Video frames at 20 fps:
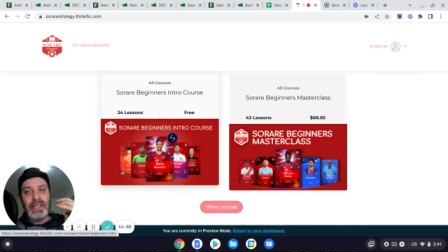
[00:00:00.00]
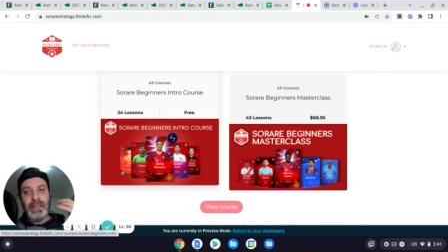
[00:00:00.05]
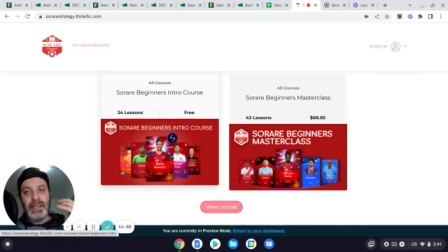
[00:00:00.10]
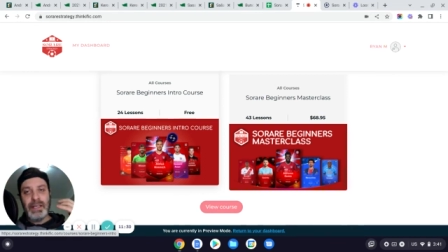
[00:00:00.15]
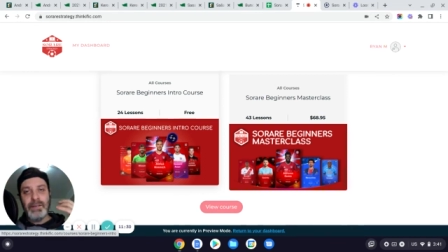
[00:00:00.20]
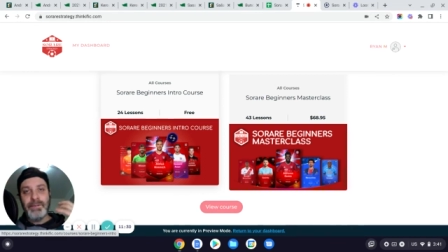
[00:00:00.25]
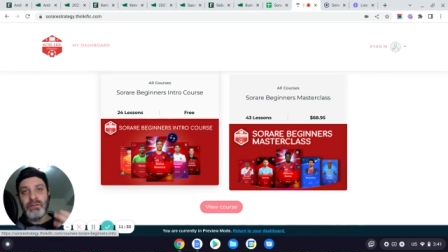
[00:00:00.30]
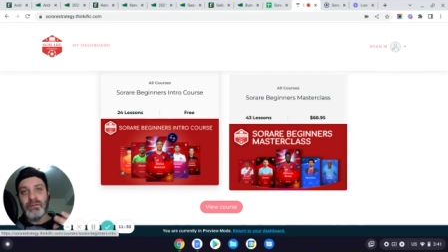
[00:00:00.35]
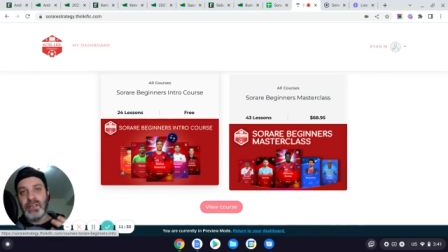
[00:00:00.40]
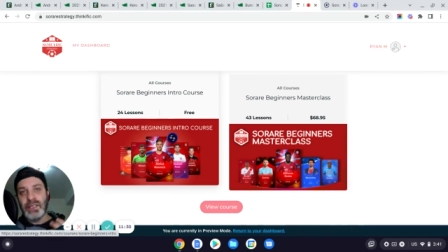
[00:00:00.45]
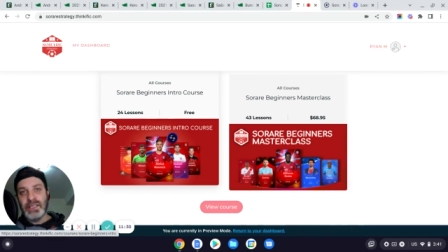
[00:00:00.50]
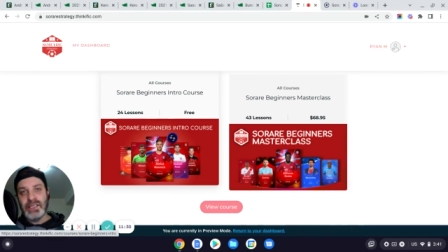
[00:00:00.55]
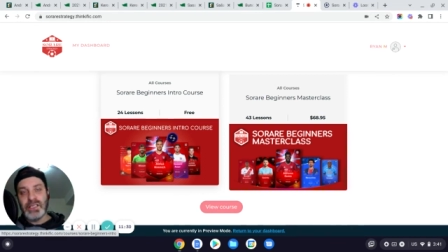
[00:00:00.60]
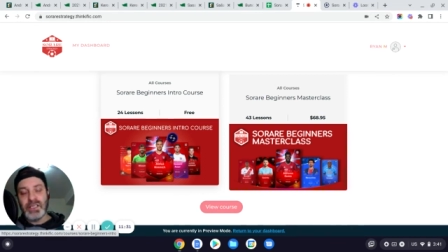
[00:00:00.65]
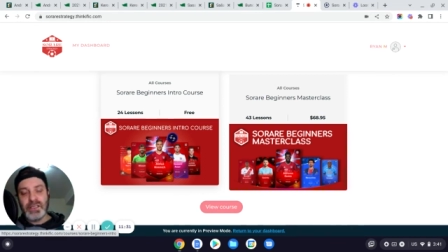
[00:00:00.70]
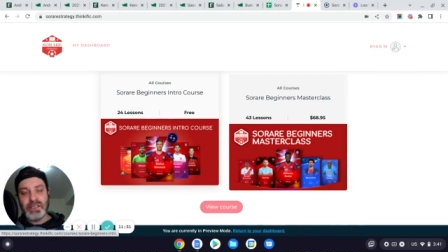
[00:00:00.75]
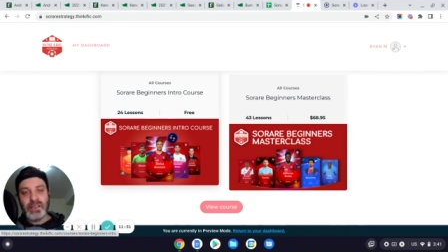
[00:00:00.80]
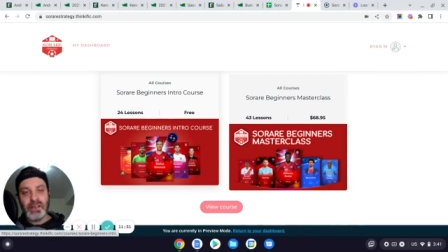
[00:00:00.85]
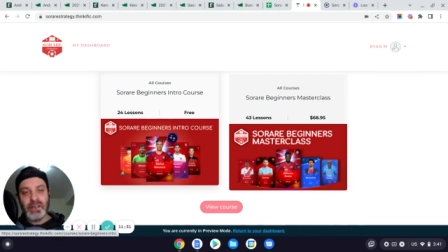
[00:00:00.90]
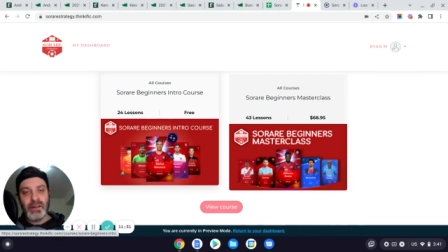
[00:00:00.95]
If you're really
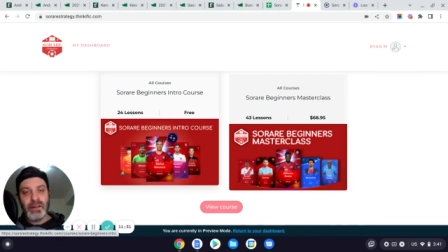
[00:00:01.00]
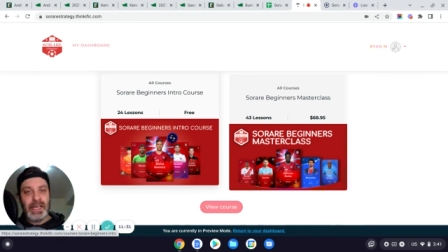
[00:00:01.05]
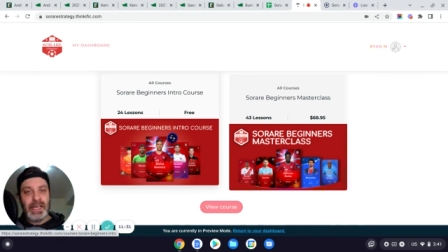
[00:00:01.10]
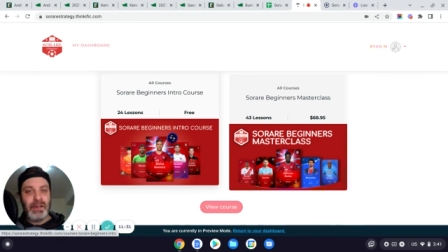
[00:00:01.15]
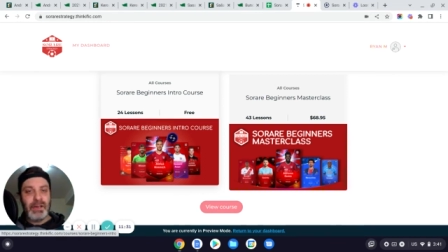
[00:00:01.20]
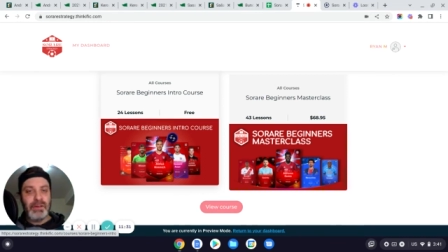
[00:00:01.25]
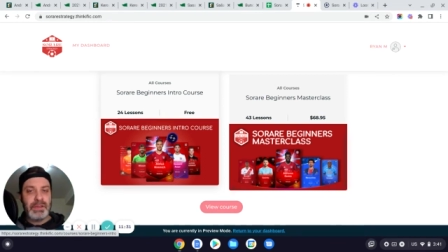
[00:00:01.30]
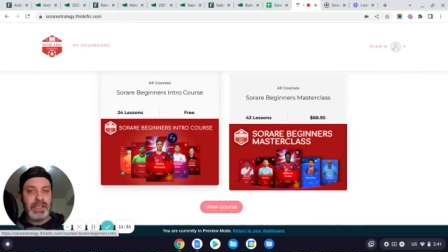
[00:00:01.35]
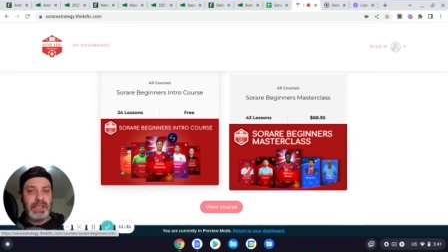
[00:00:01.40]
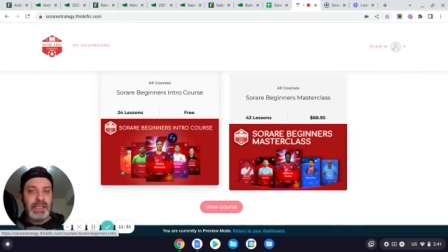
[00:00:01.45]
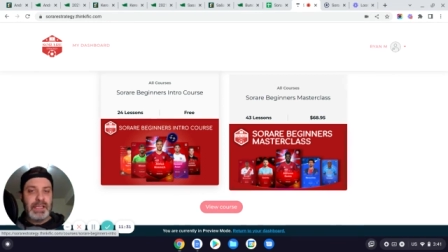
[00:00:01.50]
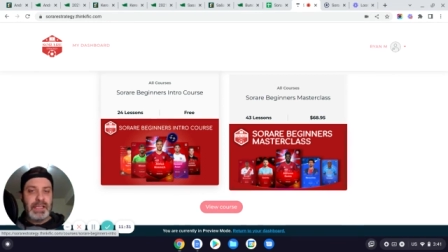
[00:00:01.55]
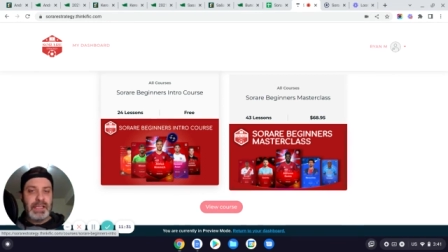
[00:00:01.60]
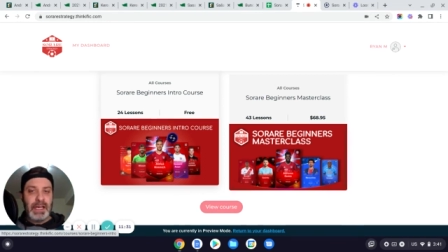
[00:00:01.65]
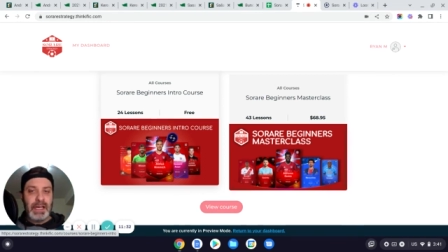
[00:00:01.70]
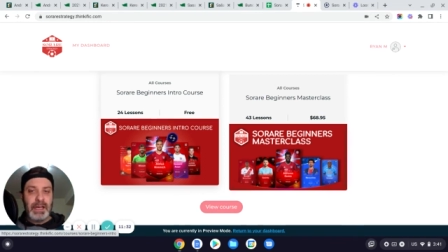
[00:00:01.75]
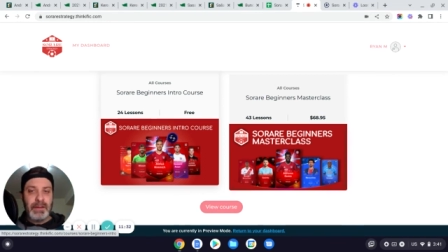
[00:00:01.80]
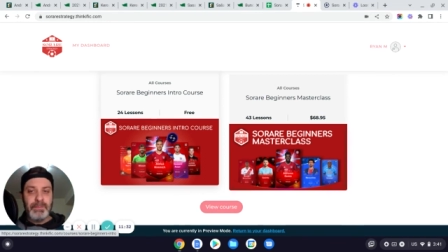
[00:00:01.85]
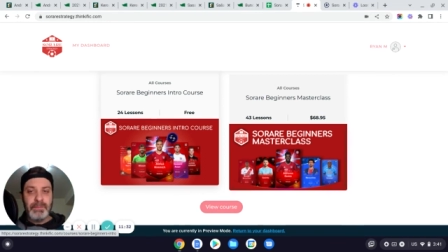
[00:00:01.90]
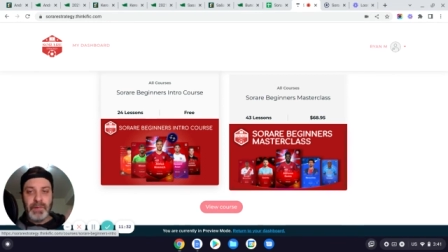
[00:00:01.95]
just starting out,
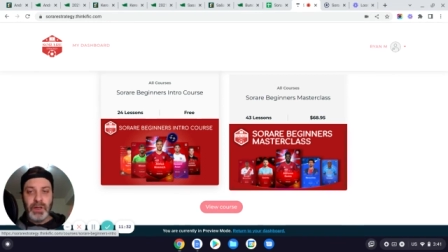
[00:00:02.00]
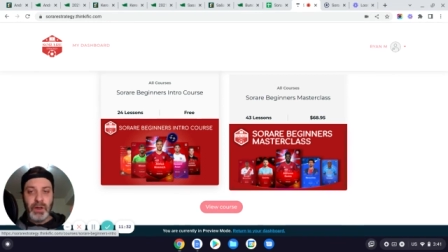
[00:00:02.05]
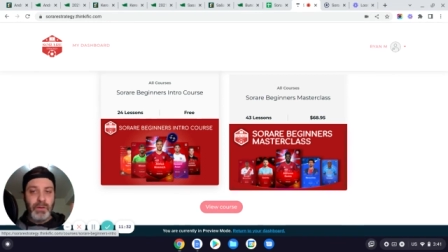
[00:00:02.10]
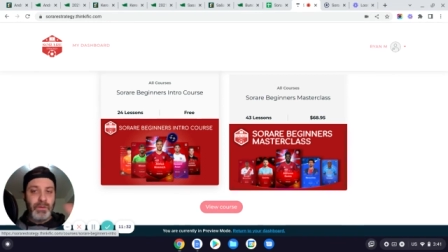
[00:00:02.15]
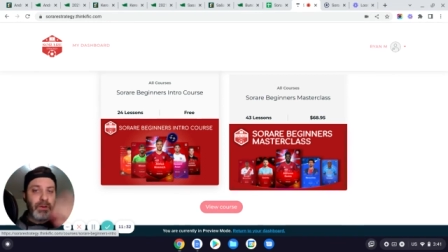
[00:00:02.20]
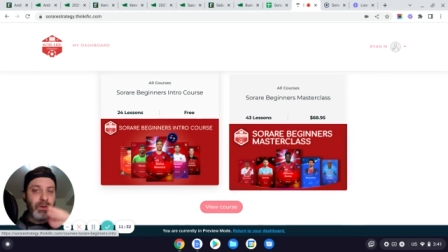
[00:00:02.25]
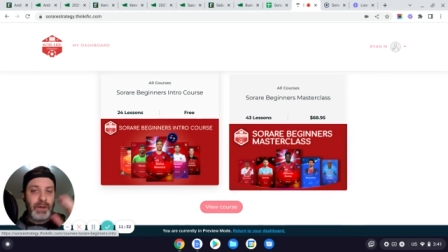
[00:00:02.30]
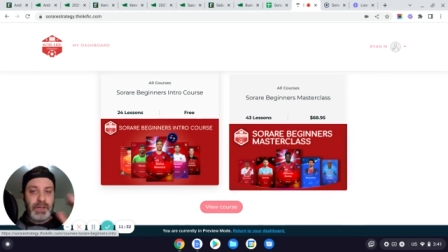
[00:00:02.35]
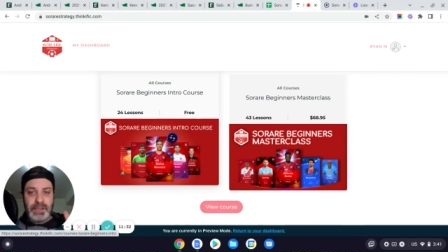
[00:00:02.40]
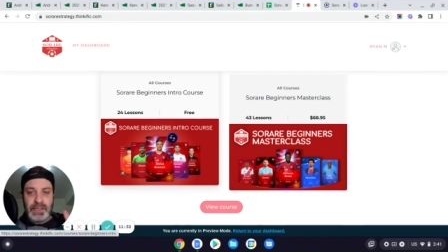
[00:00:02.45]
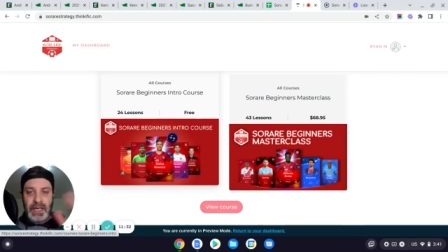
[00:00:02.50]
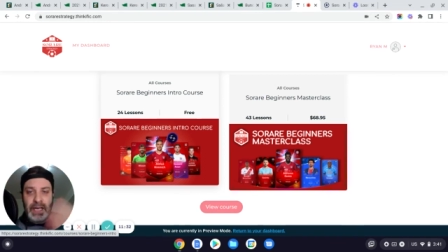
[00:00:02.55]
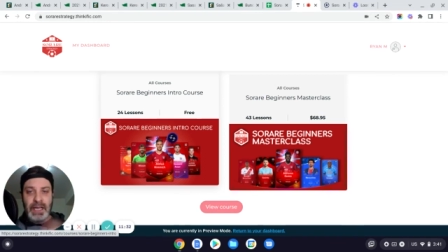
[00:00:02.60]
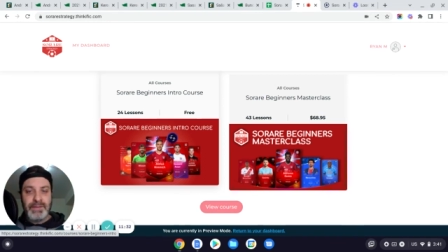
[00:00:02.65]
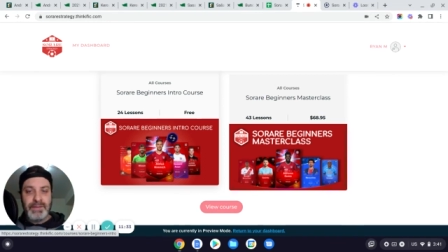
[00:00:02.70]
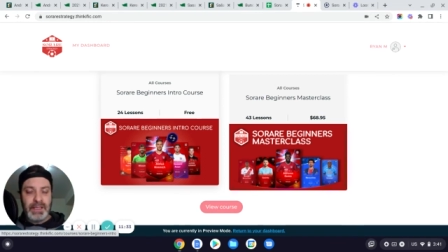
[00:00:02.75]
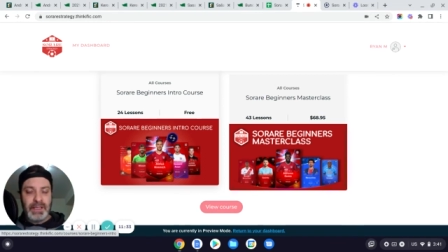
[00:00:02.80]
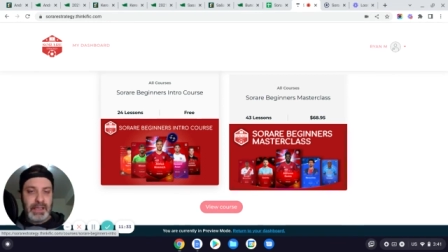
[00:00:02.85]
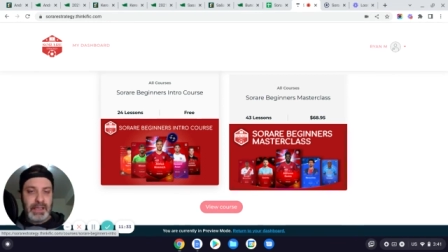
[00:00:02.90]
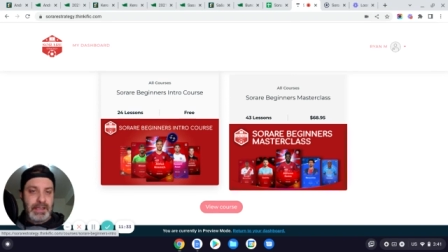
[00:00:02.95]
go for it,
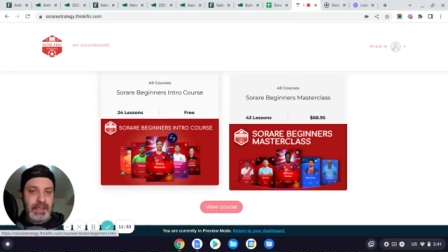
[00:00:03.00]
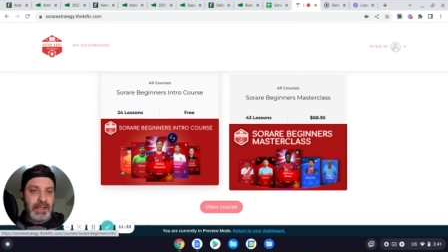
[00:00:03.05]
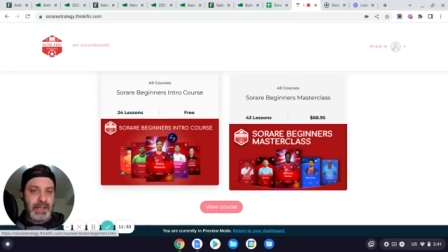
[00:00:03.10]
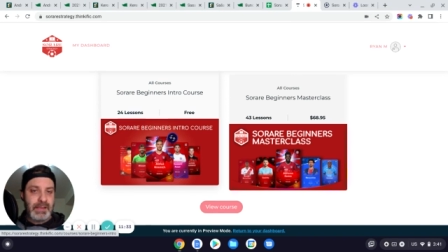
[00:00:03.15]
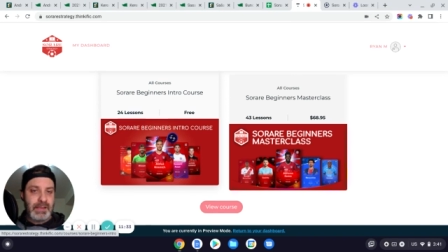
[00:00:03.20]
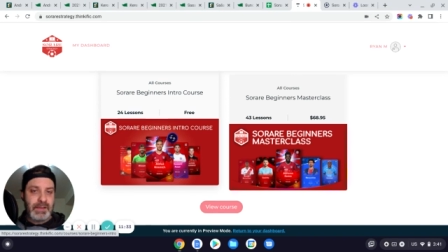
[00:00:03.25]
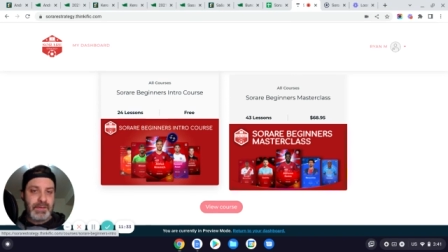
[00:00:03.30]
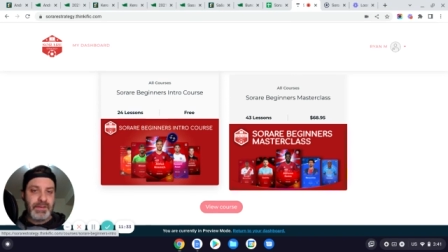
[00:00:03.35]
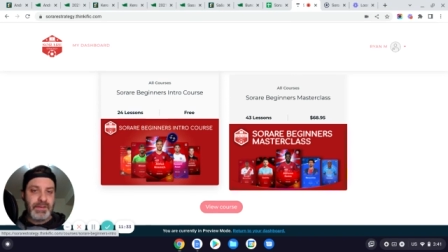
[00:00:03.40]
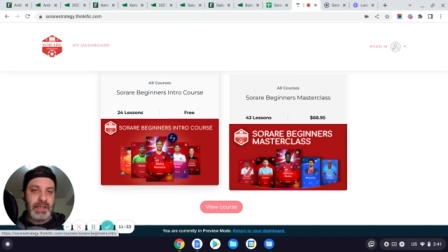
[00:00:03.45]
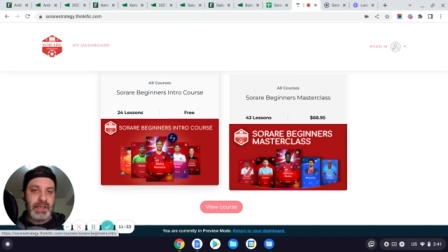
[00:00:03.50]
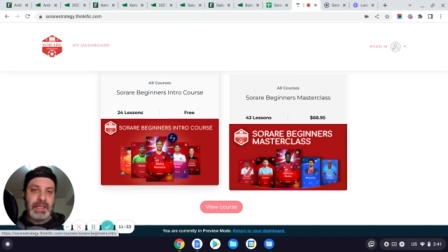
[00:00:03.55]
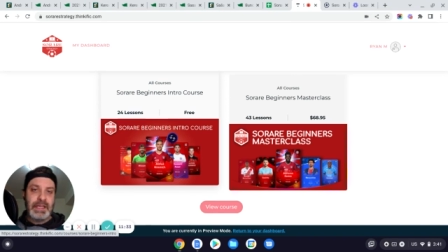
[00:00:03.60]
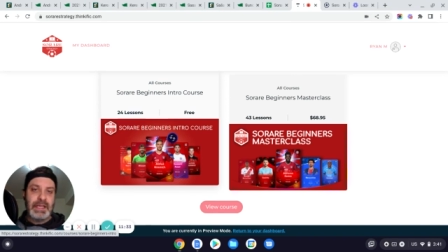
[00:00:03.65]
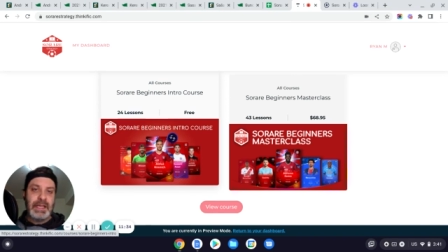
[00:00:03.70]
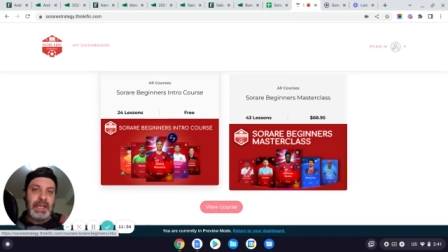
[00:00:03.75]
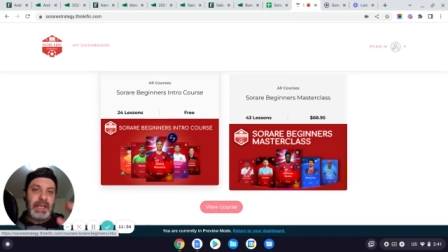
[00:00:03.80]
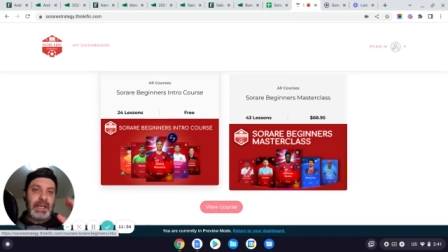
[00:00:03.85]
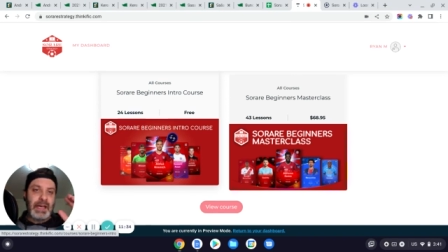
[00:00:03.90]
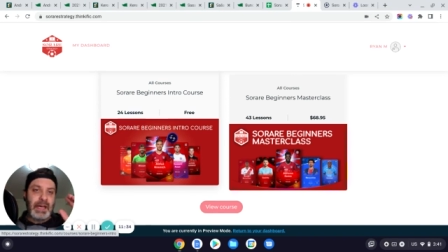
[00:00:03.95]
dive in. Like I said, it's free.